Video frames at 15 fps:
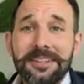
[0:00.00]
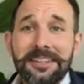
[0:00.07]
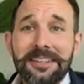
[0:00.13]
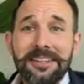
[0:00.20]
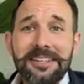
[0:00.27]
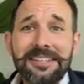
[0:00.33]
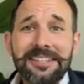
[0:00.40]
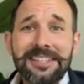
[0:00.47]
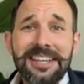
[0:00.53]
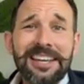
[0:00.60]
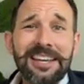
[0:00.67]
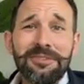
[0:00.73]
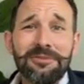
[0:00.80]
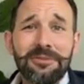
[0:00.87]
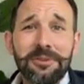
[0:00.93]
you sit
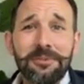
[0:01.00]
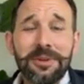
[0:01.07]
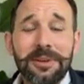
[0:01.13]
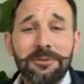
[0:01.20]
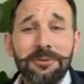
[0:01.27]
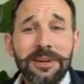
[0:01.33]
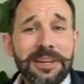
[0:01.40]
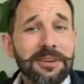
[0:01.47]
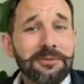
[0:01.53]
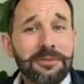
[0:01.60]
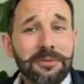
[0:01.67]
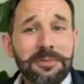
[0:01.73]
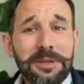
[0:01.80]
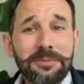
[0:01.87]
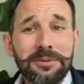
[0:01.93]
here for a bit waiting for
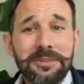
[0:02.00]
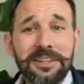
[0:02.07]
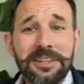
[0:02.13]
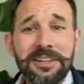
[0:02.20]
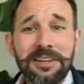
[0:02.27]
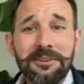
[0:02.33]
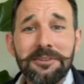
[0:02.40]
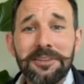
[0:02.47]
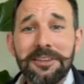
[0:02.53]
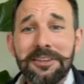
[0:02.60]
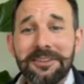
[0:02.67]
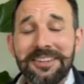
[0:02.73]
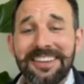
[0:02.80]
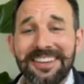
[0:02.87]
people to know that you're